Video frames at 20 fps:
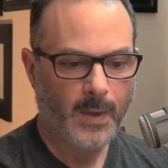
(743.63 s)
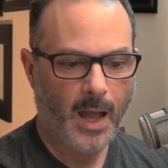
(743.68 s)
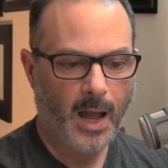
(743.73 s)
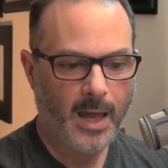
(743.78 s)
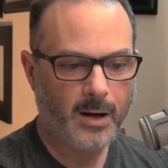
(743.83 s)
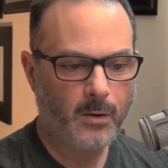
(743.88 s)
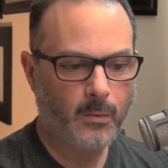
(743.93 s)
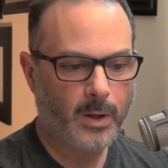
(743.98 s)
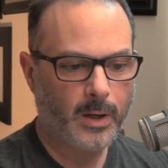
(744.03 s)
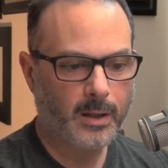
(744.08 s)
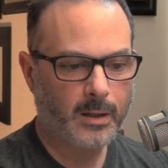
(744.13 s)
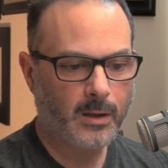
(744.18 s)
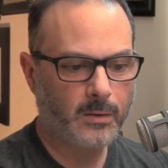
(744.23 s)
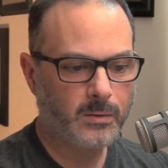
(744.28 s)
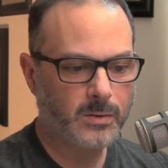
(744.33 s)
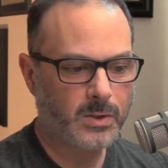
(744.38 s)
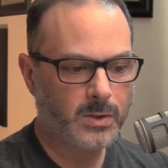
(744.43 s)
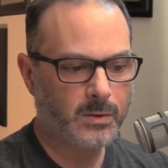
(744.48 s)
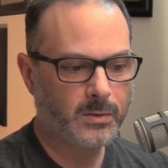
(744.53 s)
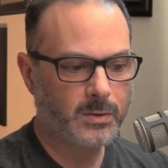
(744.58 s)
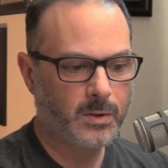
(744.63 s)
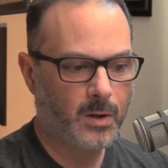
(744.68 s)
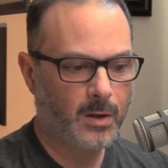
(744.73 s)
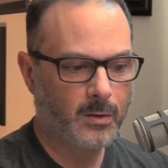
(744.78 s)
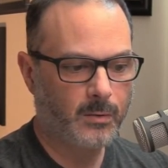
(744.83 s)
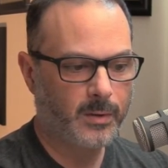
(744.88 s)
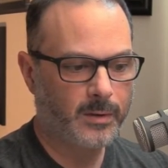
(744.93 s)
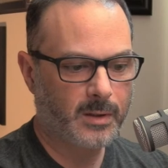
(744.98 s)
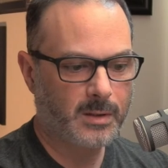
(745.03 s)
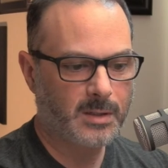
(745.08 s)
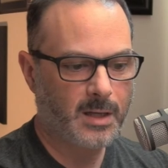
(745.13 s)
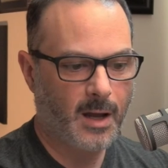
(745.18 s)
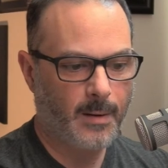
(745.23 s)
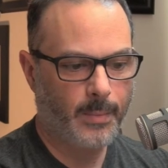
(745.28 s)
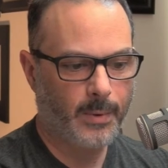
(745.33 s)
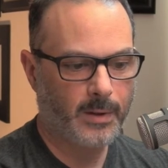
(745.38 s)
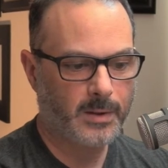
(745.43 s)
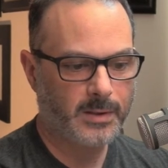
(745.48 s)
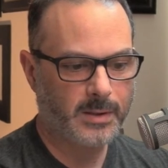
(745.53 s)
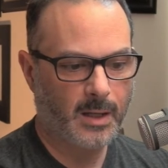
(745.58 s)
I don't want to go too dark with the
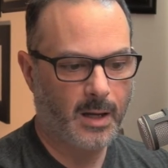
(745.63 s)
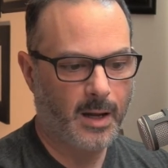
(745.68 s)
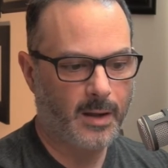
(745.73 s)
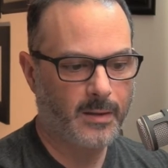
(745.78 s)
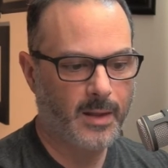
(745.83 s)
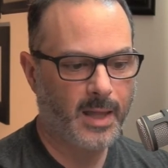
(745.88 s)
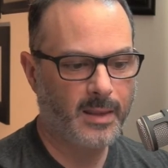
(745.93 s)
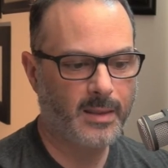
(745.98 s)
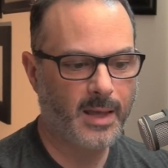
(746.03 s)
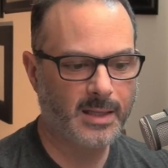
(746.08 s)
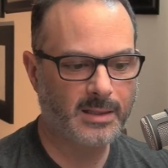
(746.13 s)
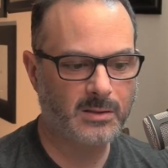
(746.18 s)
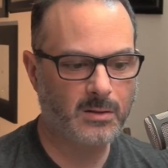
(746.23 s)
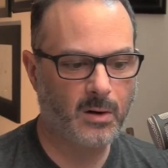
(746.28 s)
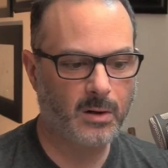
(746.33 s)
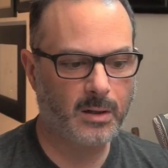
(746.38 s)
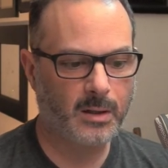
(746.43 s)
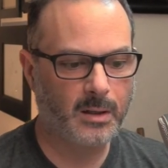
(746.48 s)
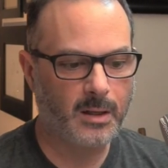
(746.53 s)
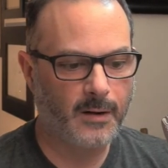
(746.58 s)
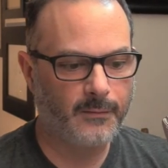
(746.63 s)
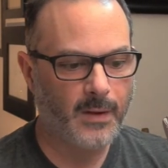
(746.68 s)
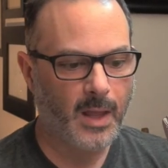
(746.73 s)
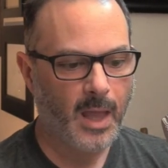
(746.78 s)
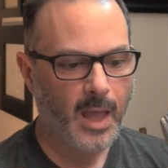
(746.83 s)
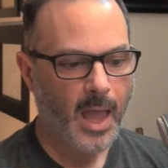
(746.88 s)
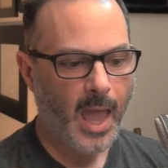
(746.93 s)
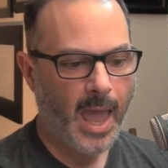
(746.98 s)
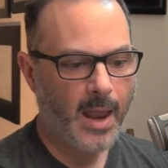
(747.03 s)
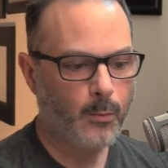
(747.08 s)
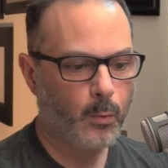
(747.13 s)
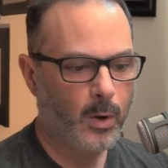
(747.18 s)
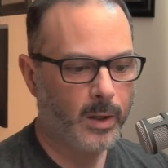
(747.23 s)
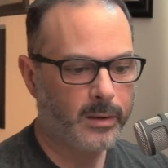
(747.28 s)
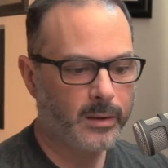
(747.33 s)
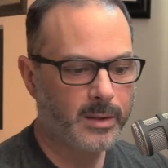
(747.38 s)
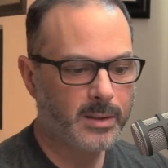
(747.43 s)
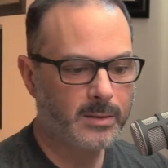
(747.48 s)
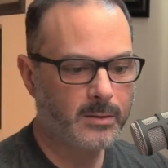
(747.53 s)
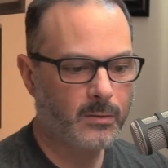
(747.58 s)
top of the sky. That, that's dark enough. And
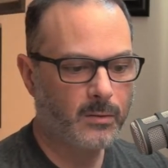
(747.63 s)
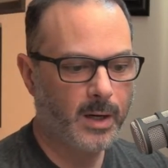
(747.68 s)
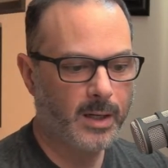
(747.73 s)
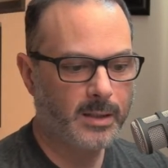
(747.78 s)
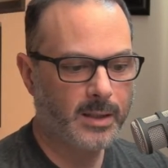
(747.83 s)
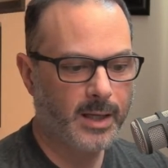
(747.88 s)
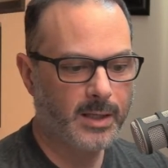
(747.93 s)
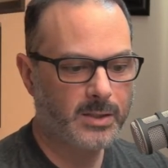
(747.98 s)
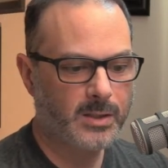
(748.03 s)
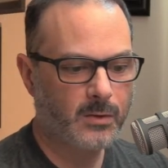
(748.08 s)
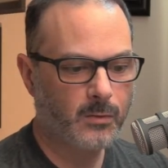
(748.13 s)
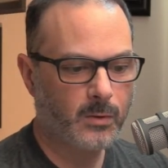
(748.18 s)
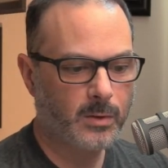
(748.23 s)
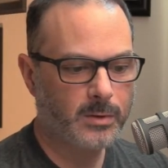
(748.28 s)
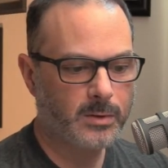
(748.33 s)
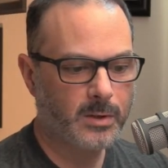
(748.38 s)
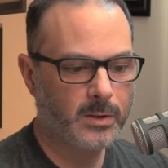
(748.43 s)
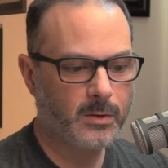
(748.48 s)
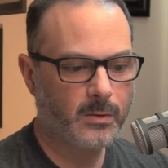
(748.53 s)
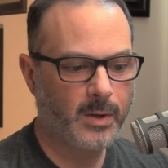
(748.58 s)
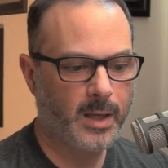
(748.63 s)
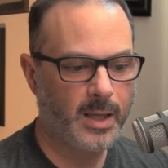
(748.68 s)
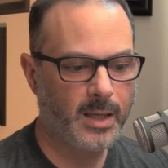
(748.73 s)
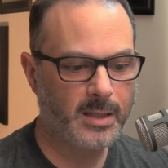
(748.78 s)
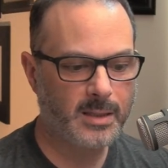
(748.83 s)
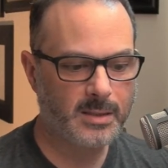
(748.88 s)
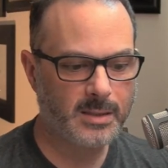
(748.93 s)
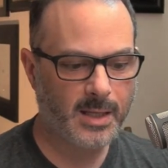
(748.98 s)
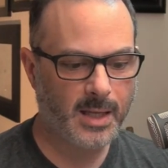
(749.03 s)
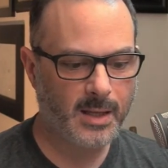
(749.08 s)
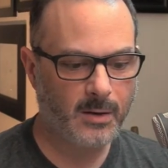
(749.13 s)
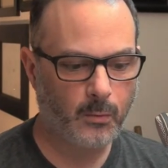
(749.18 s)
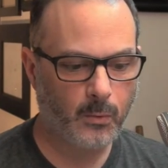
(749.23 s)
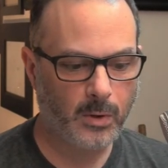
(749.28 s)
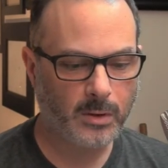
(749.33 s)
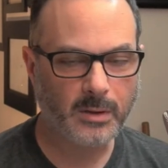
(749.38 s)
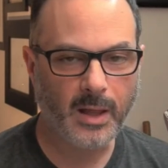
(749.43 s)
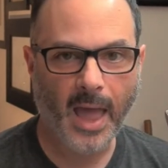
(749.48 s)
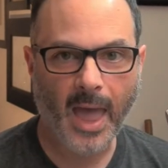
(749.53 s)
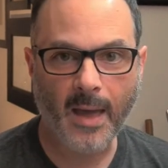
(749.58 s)
what this gradation will do is it
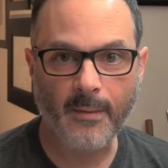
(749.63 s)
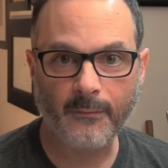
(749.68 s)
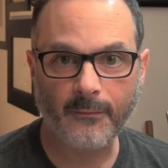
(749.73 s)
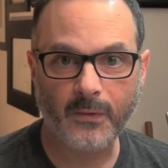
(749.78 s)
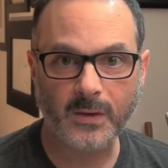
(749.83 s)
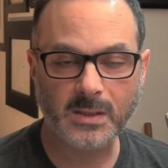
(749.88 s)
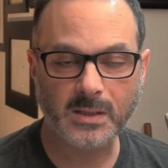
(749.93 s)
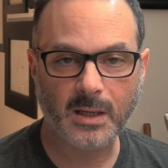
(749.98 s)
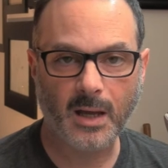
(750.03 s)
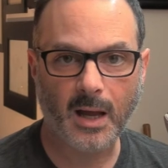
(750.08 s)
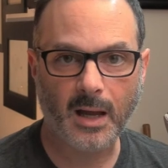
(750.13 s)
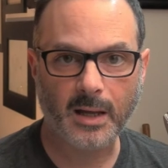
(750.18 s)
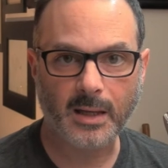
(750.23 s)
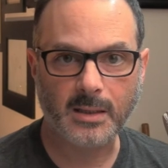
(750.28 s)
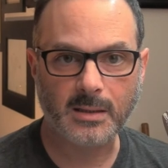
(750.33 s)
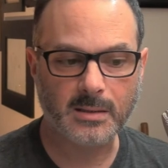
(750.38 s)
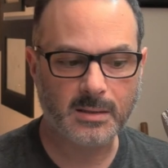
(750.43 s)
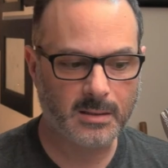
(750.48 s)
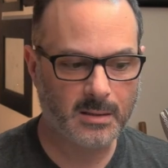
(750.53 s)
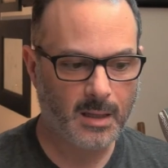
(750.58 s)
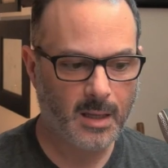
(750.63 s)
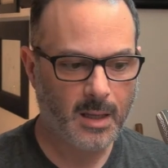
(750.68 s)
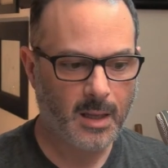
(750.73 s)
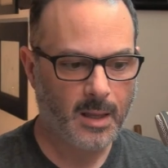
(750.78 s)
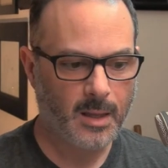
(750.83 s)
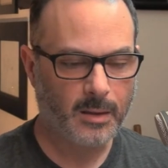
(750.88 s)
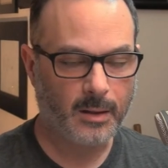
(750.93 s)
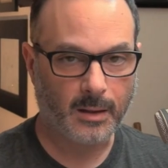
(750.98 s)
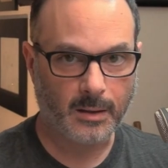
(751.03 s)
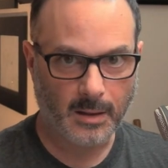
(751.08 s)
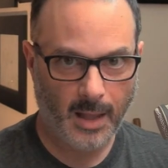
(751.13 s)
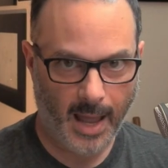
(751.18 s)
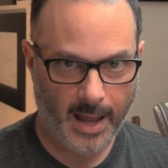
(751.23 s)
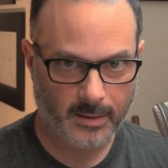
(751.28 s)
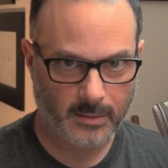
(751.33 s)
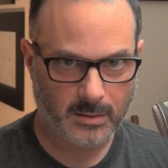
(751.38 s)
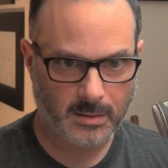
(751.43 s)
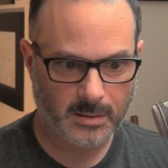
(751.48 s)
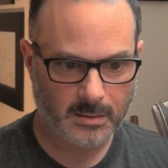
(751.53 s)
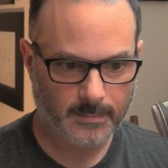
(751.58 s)
will emphasize the
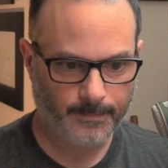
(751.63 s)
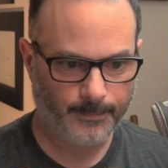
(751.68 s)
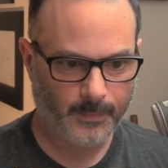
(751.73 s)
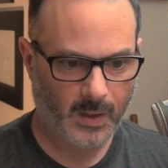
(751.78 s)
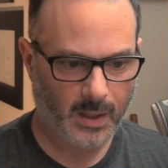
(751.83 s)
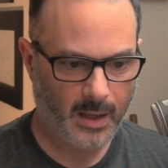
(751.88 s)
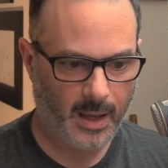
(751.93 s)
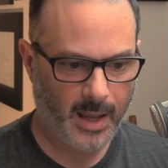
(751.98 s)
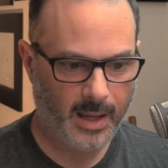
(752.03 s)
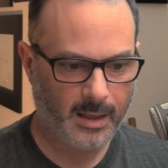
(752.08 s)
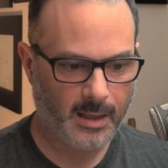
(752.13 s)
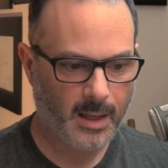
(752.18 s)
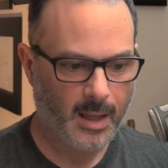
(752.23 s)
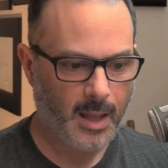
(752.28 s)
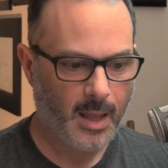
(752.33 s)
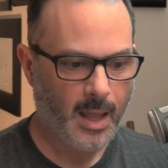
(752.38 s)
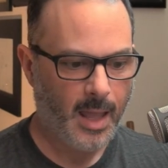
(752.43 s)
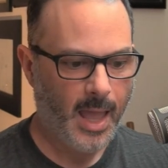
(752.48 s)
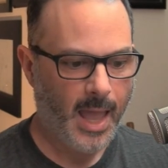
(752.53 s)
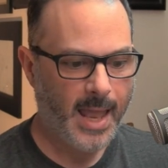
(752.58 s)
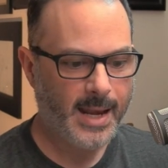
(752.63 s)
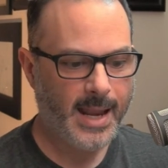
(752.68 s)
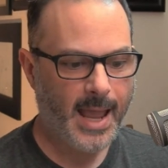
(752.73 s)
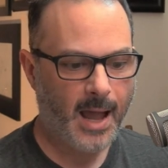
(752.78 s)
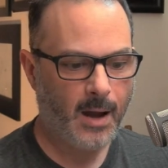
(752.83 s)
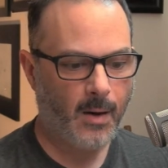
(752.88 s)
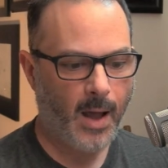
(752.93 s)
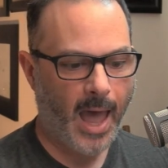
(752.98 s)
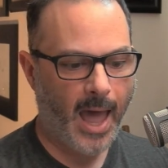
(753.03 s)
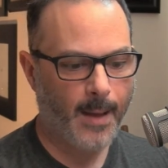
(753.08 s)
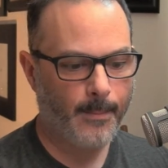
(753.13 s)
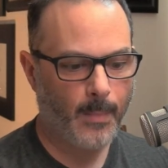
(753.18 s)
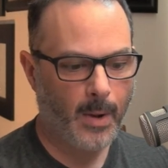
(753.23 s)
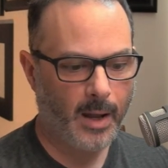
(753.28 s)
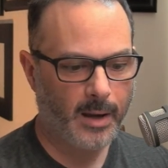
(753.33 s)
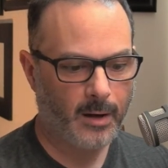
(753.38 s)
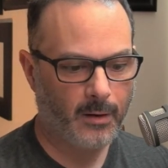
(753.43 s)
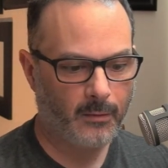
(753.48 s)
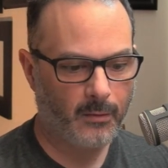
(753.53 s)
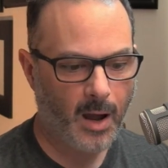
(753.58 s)
clouds. Okay, and now at
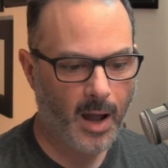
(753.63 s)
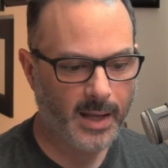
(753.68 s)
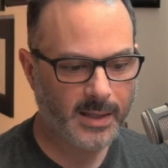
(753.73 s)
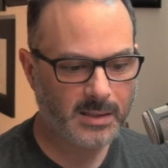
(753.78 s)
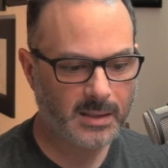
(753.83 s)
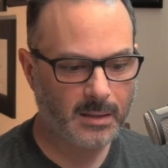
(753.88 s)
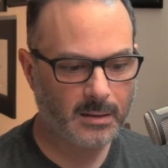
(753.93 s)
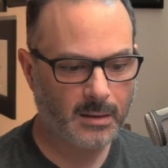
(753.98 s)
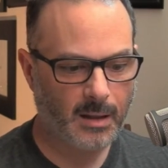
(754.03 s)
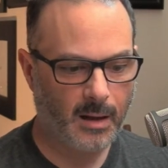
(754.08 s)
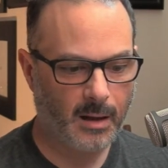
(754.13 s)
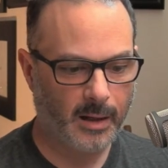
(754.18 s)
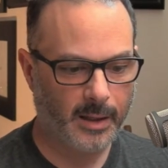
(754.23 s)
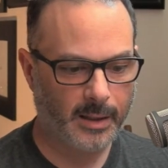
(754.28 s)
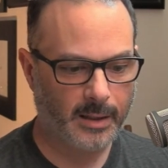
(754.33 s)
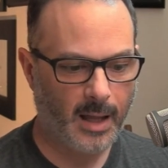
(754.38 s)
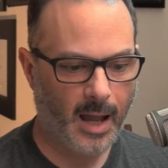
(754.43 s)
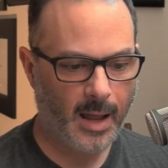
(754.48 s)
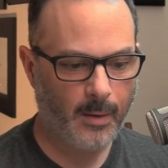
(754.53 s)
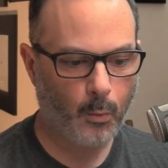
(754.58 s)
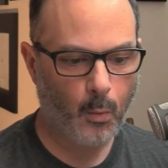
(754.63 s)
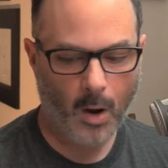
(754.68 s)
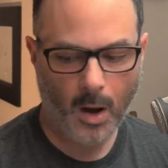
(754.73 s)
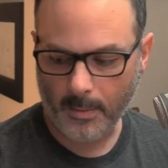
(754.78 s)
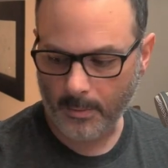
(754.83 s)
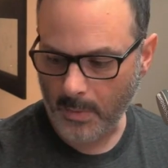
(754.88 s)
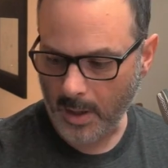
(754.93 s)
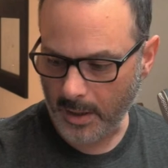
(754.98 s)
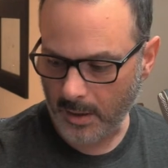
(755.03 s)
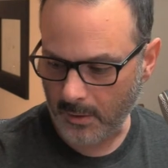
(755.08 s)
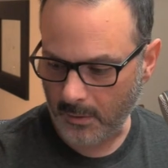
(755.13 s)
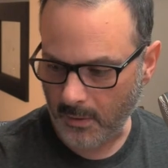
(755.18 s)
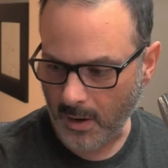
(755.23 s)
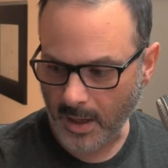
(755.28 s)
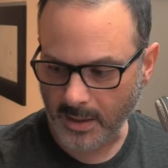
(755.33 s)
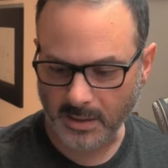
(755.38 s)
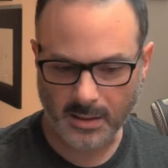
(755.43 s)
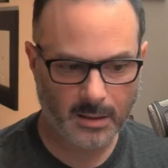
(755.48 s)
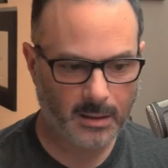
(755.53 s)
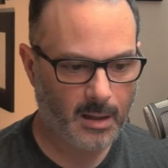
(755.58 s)
my horizon line, I want my
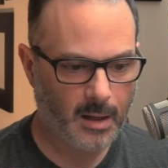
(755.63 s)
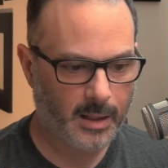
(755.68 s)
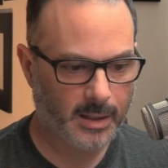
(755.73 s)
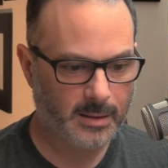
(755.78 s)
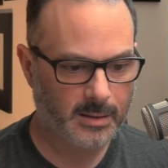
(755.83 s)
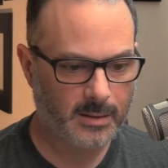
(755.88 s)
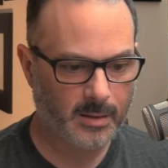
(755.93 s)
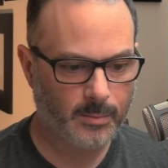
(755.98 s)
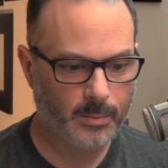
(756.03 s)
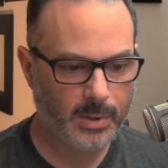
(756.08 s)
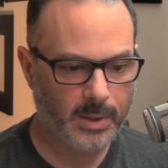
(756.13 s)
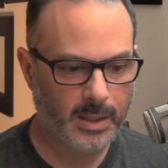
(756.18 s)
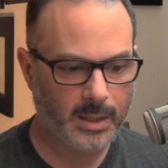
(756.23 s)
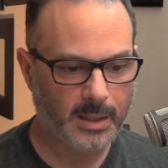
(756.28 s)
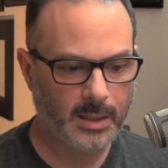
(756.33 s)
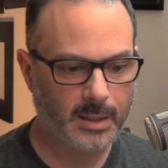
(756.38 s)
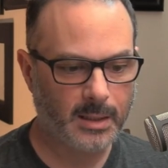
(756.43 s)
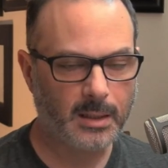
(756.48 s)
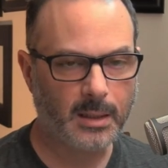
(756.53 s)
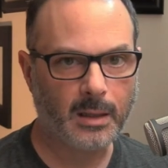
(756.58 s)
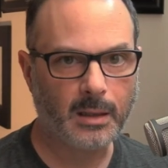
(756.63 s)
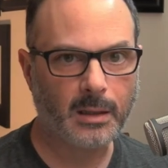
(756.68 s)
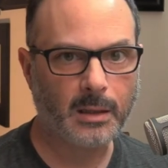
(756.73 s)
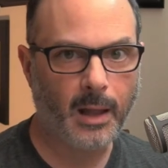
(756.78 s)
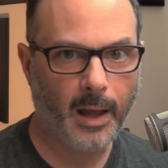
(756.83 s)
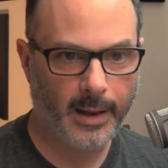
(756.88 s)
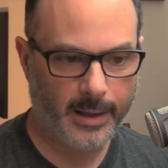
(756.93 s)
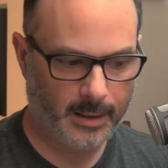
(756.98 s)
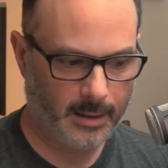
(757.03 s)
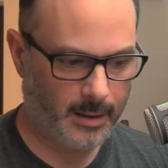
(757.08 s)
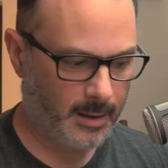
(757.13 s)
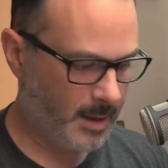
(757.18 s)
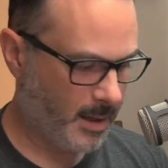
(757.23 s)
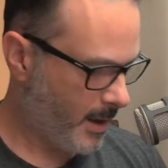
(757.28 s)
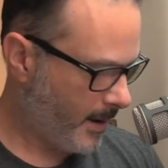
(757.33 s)
horizon line to be light.